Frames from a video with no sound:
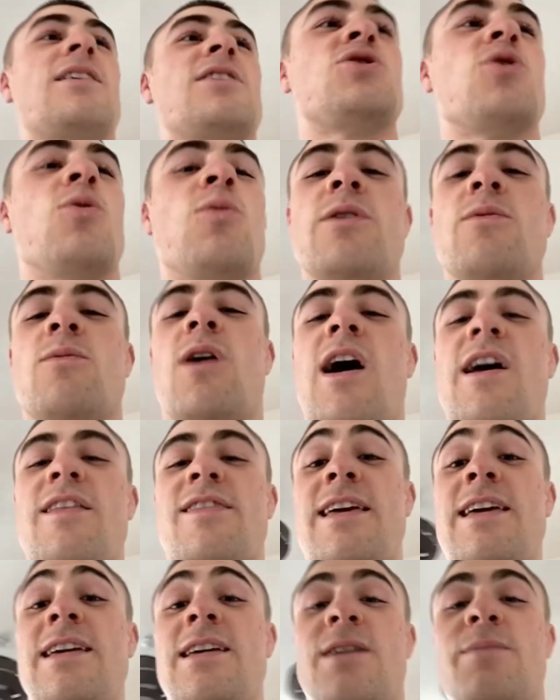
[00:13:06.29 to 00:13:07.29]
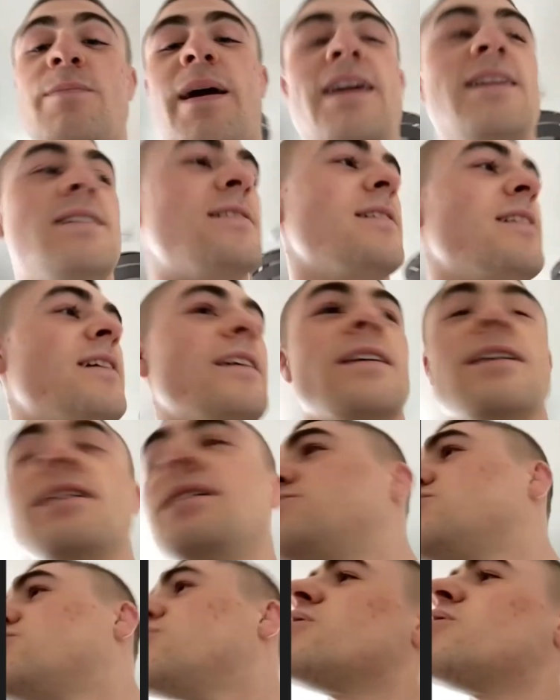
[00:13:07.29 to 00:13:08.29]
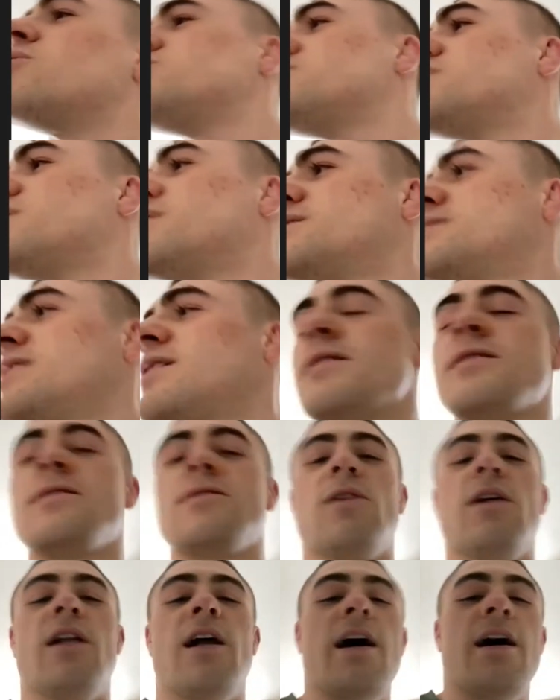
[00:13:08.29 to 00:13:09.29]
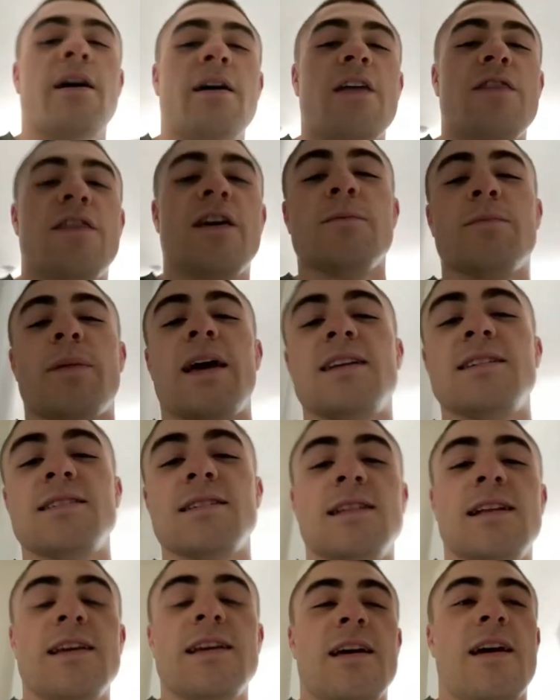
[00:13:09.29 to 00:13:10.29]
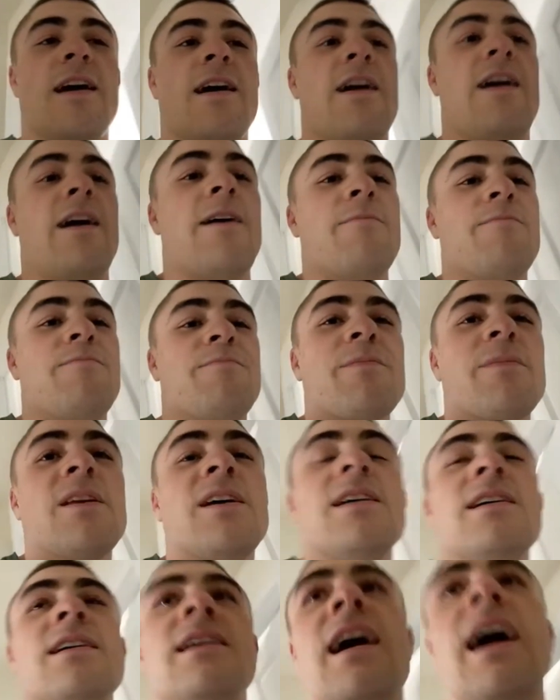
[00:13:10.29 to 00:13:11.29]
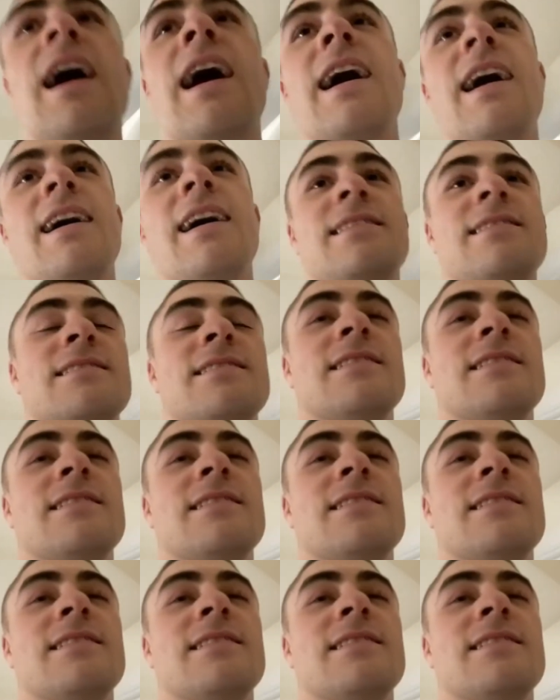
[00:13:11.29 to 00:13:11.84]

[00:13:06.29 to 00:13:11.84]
so what I think basically, I think basically, I had,